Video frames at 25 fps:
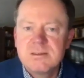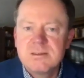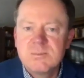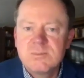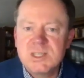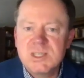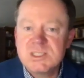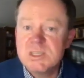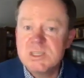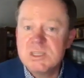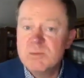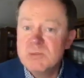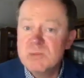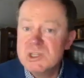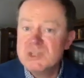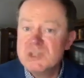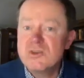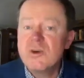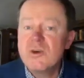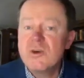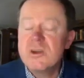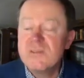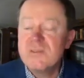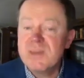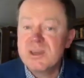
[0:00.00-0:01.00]
Because the
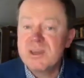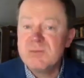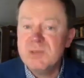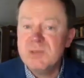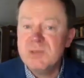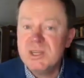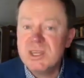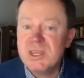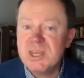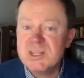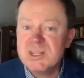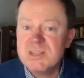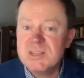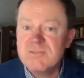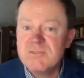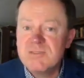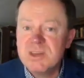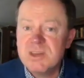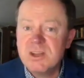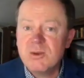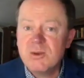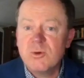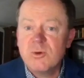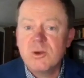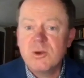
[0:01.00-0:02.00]
majority of that communication
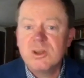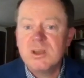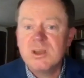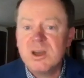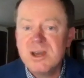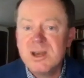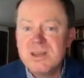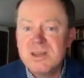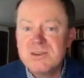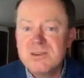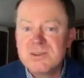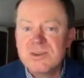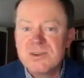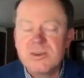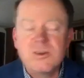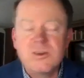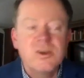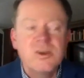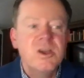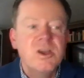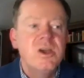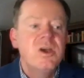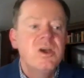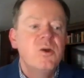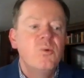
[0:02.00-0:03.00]
event, according to
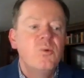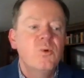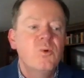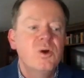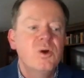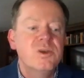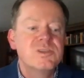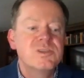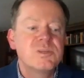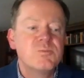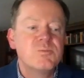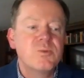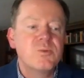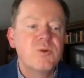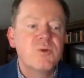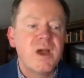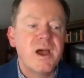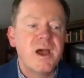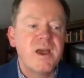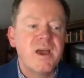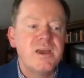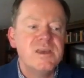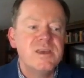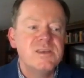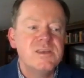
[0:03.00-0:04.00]
Hunter, was
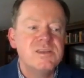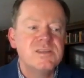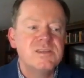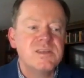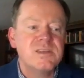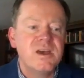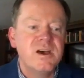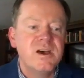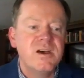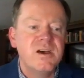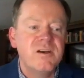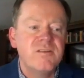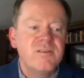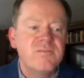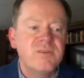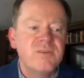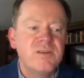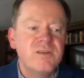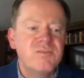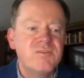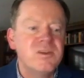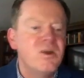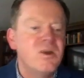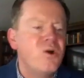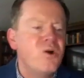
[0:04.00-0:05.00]
comprised of
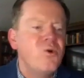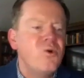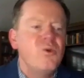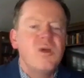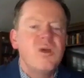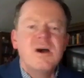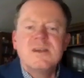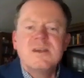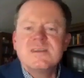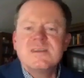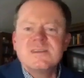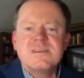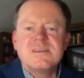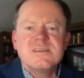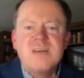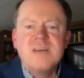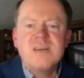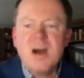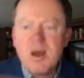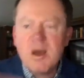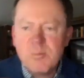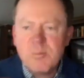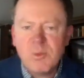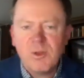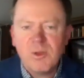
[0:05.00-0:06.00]
a whole
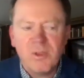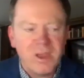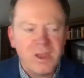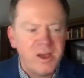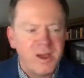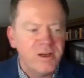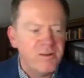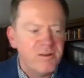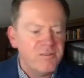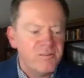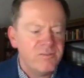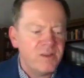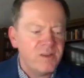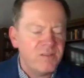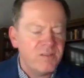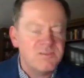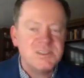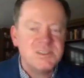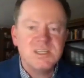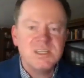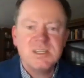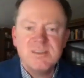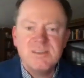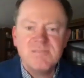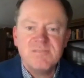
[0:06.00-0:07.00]
ensemble of
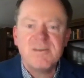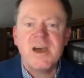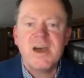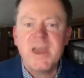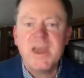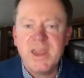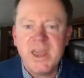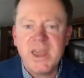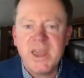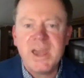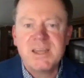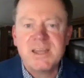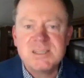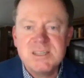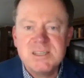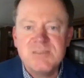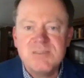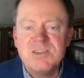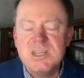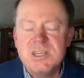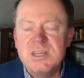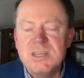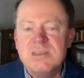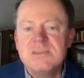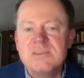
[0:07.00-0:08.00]
signifying
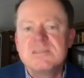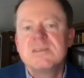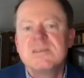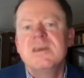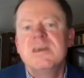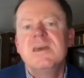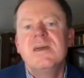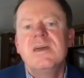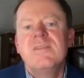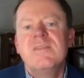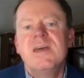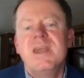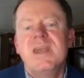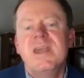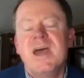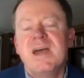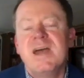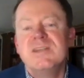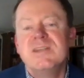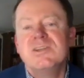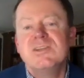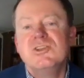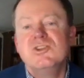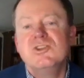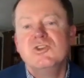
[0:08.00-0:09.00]
activities that
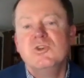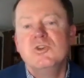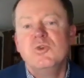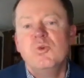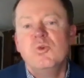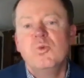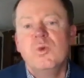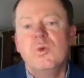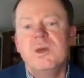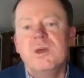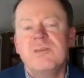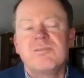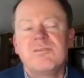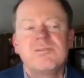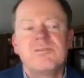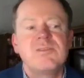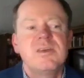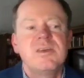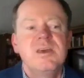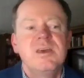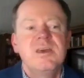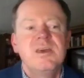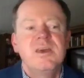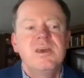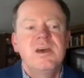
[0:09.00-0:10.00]
had to do with
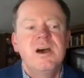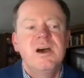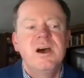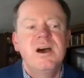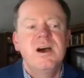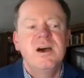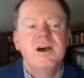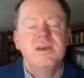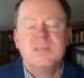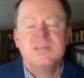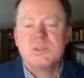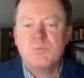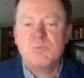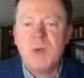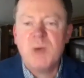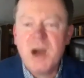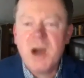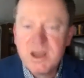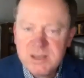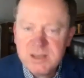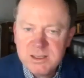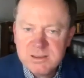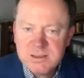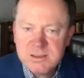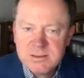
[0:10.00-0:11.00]
his
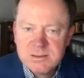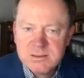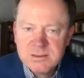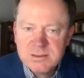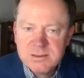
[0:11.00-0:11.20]
body,